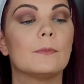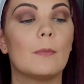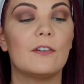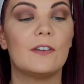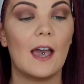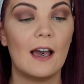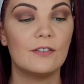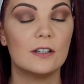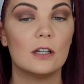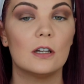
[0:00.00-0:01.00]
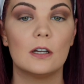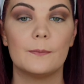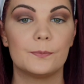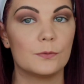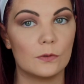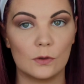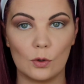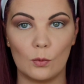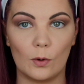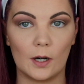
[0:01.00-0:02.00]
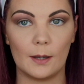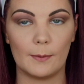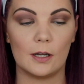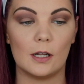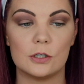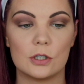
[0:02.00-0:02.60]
But if you haven't, don't worry about it.